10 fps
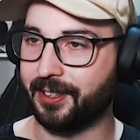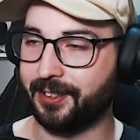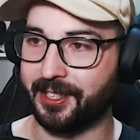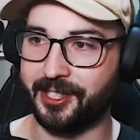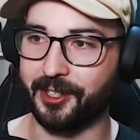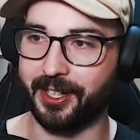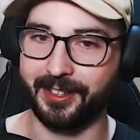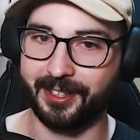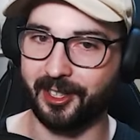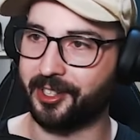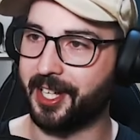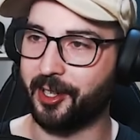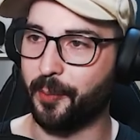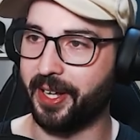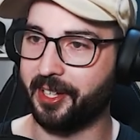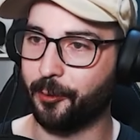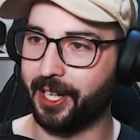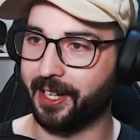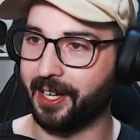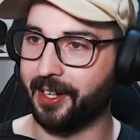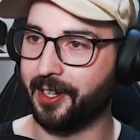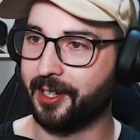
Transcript: Now she gonna, she's gonna take her bending away again.